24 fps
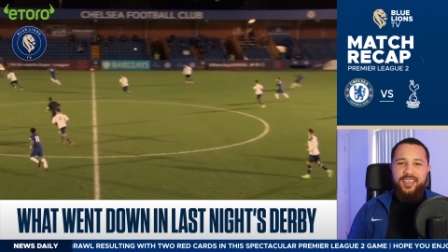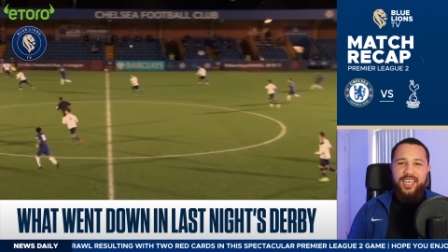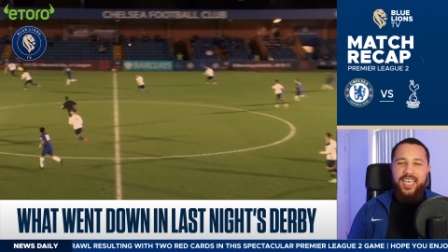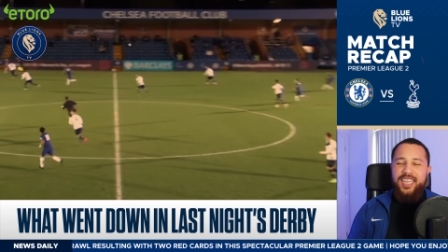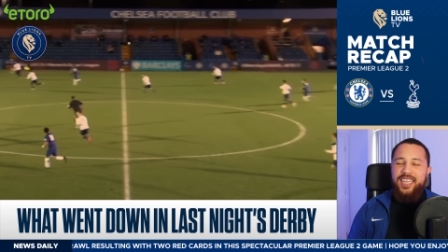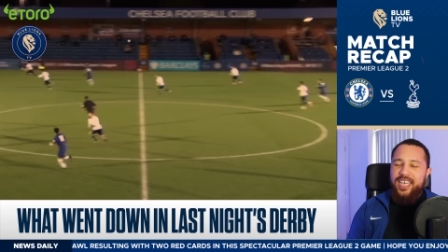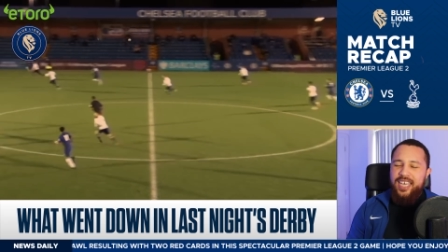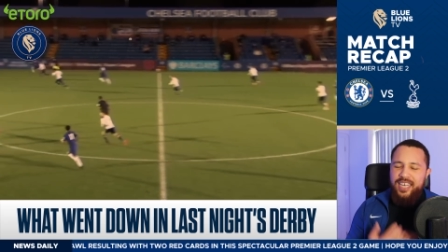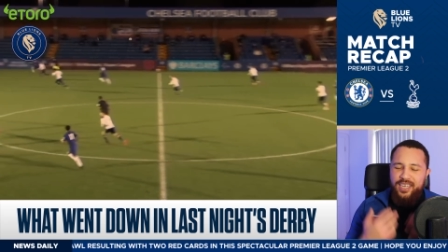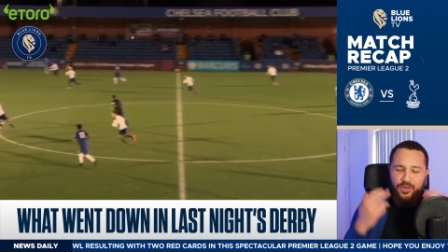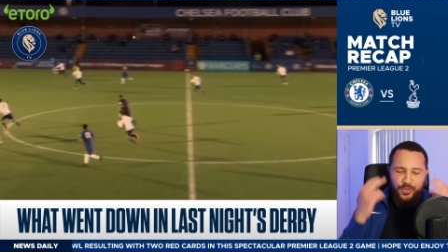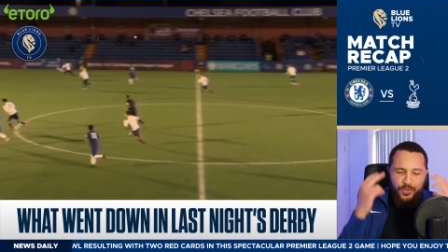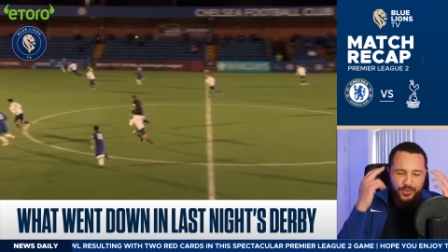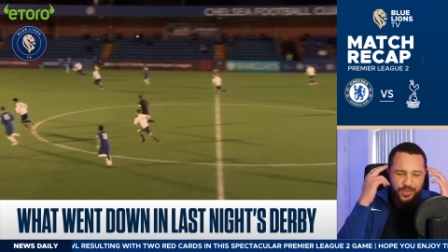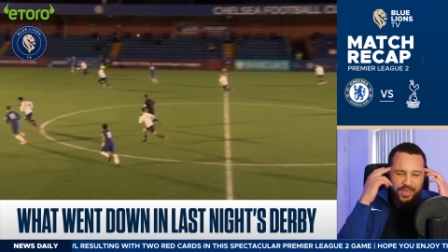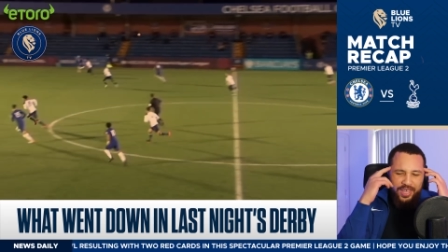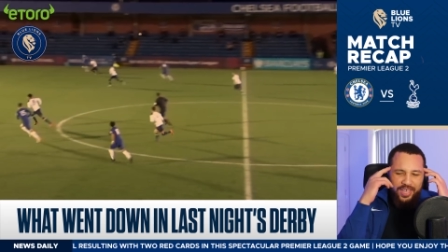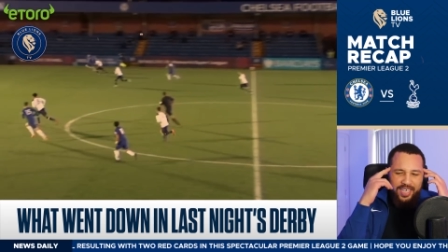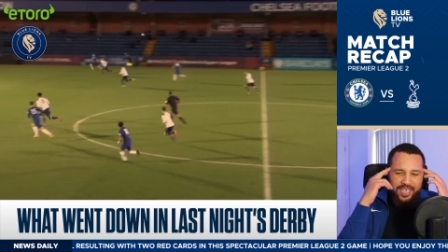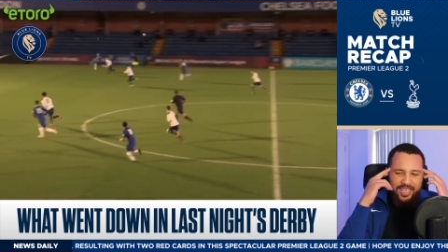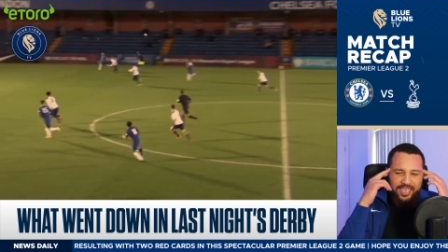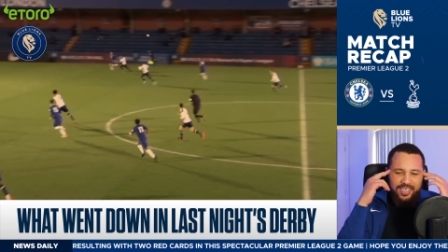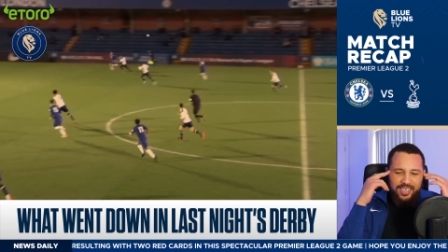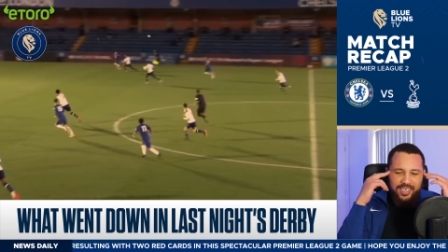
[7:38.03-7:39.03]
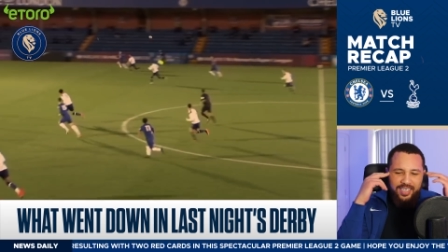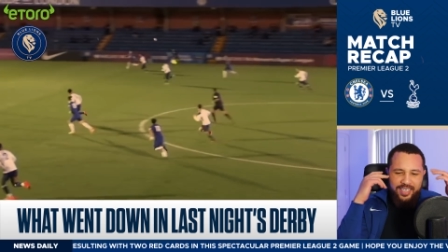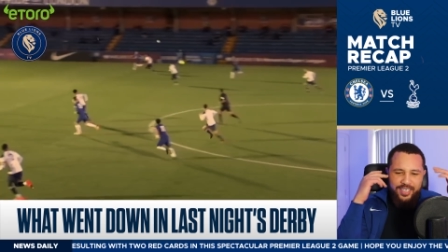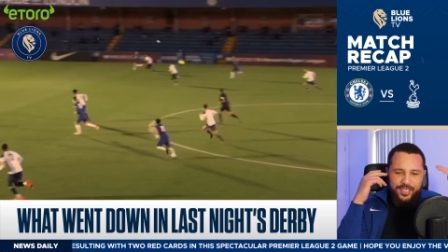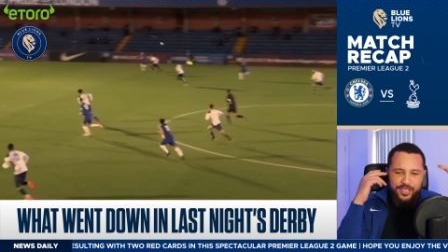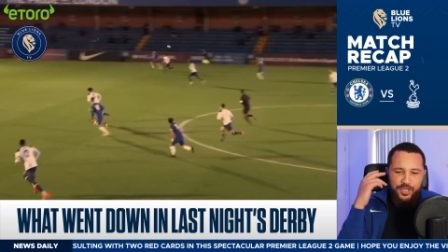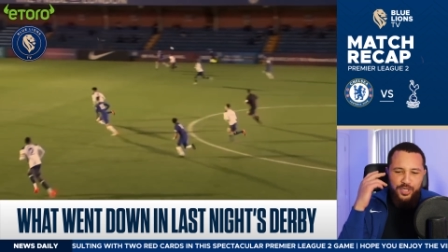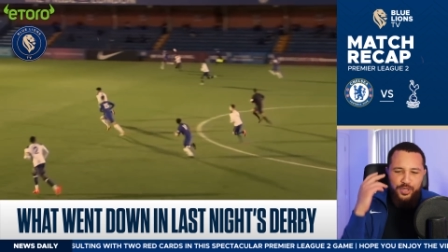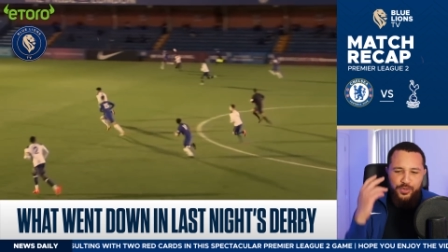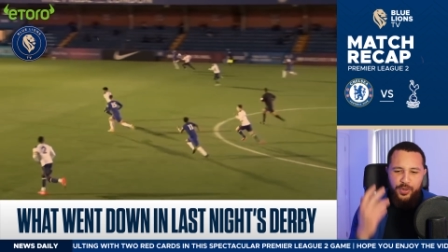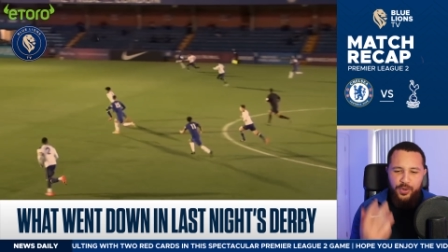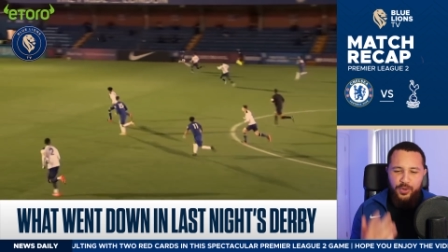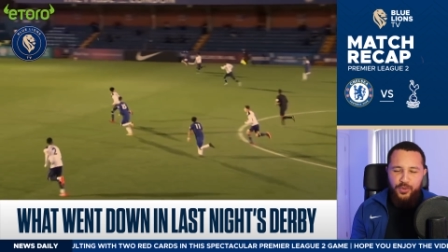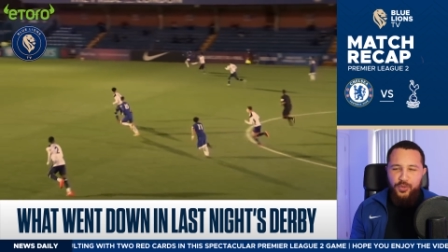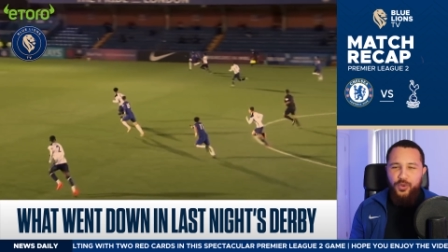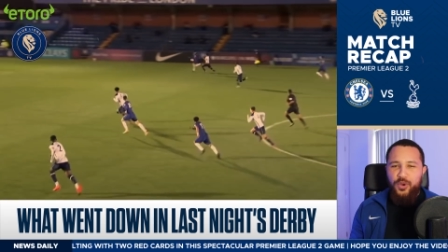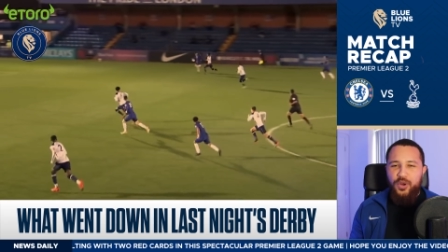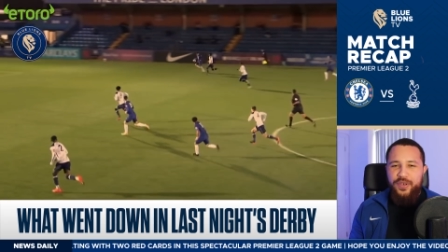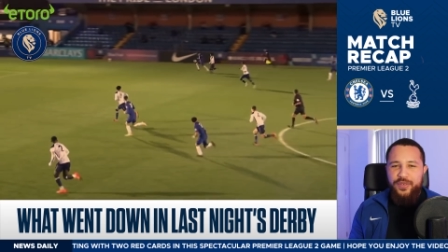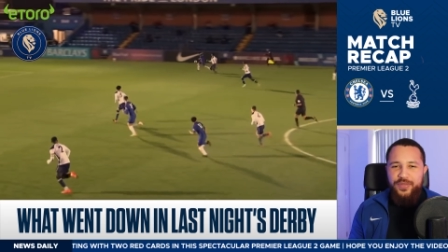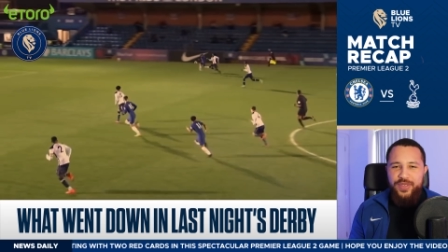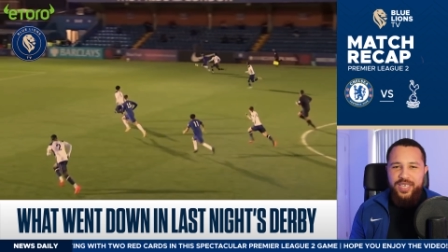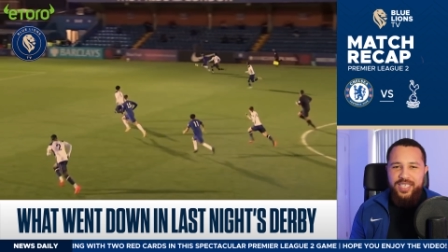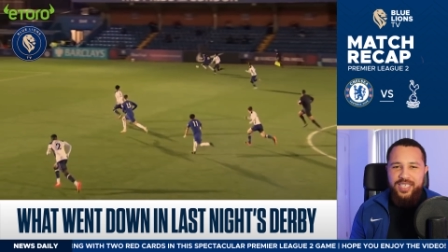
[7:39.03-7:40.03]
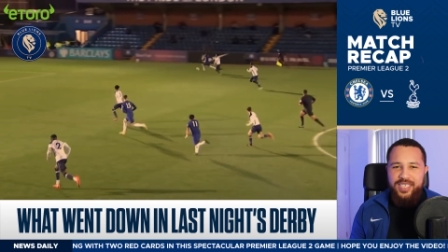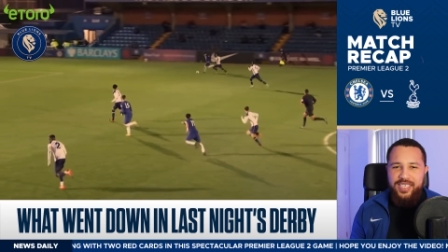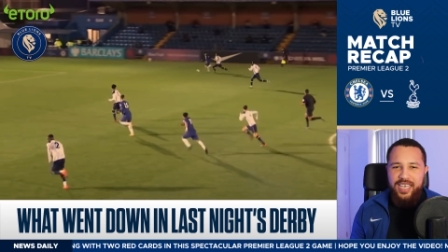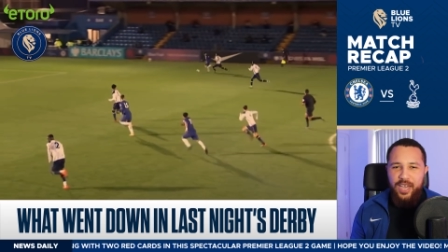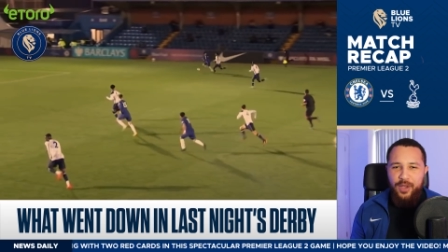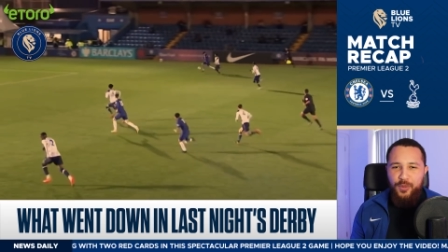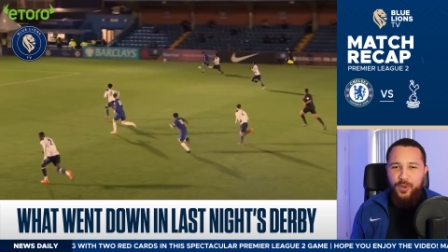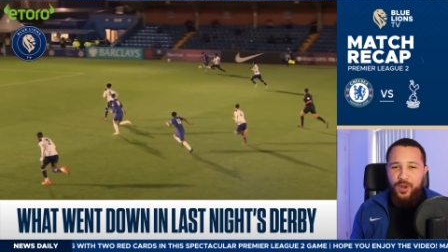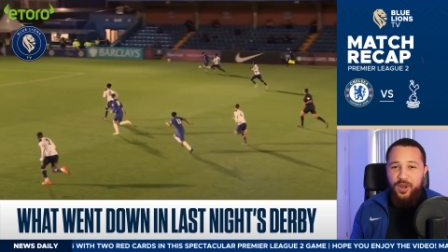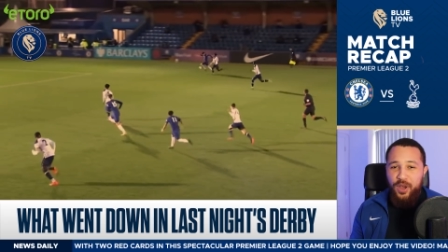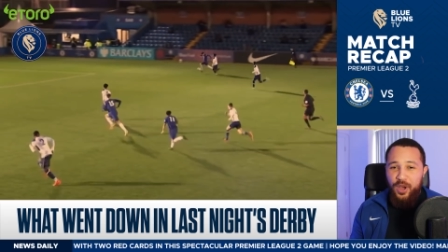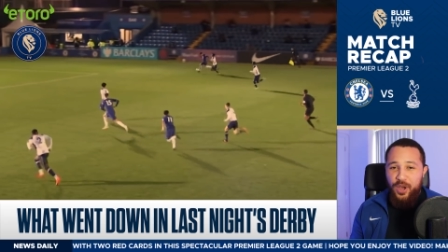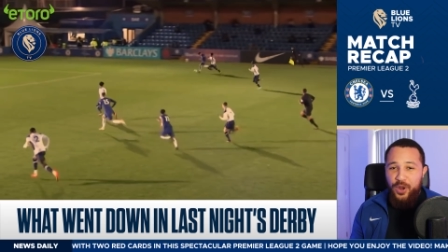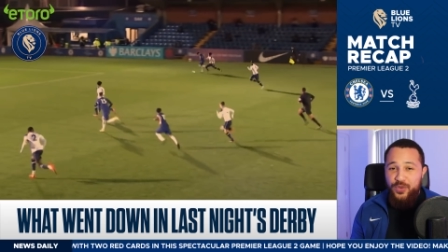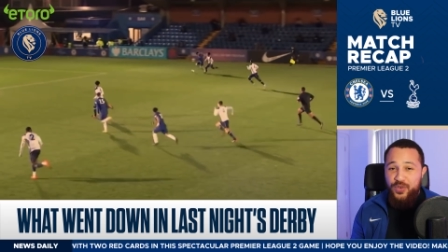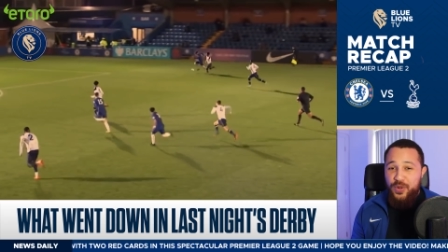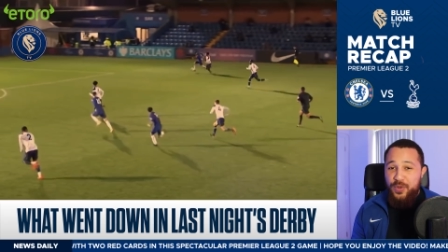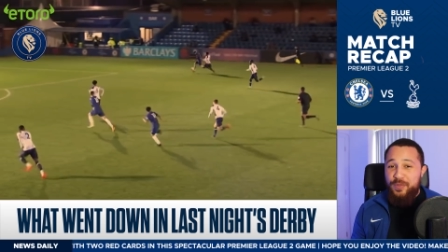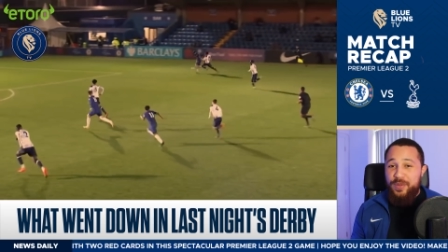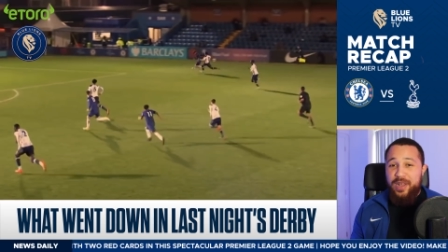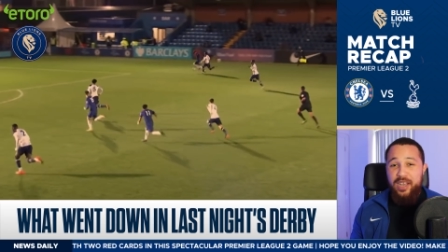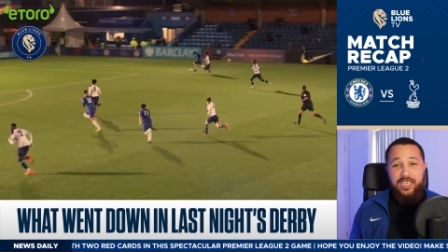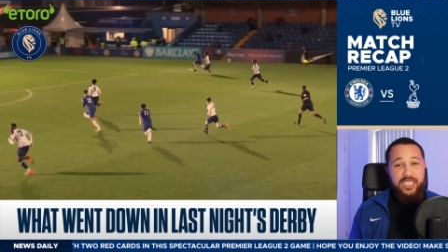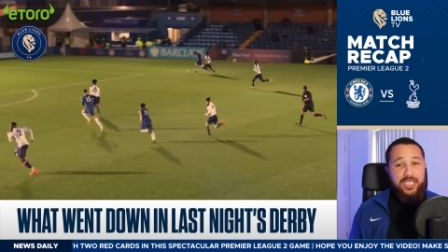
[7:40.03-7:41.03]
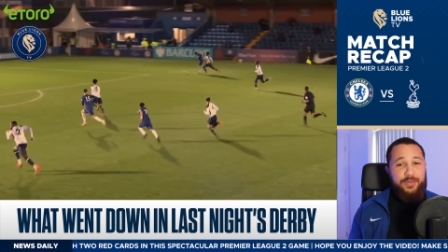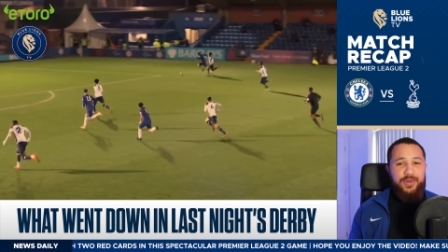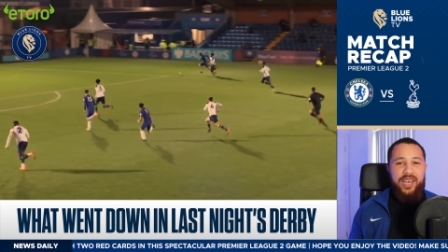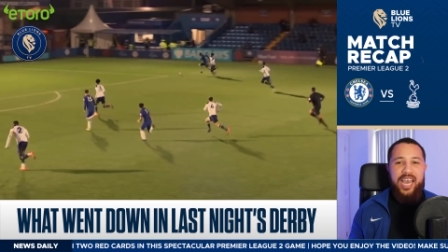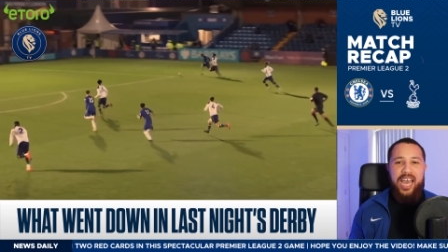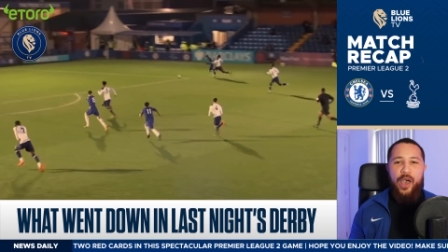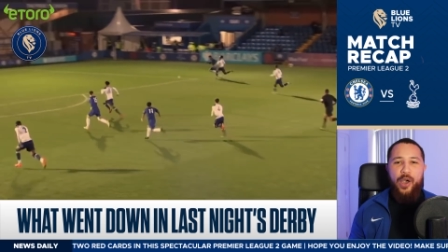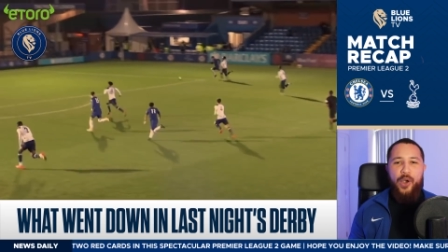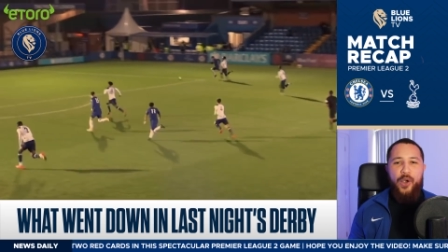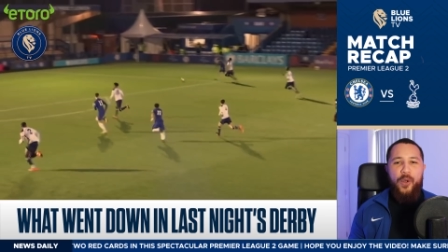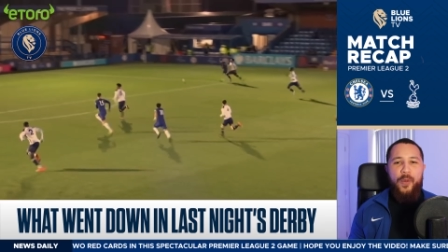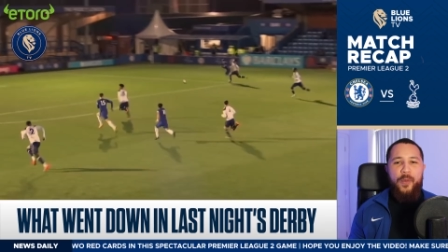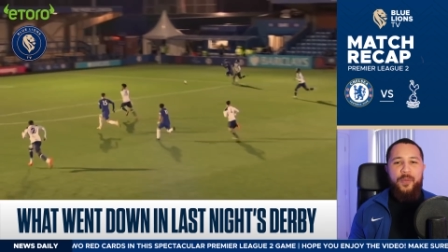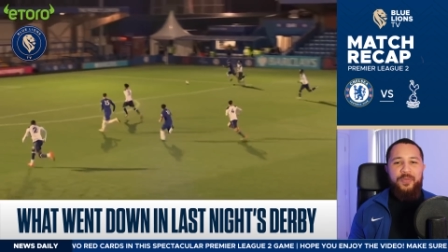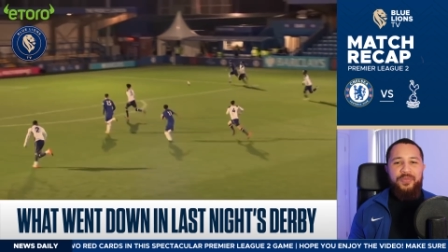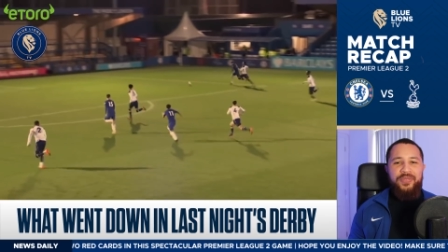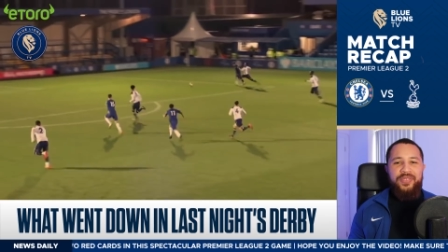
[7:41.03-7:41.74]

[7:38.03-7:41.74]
And then you're thinking, he's doing all of this at 100 miles per hour.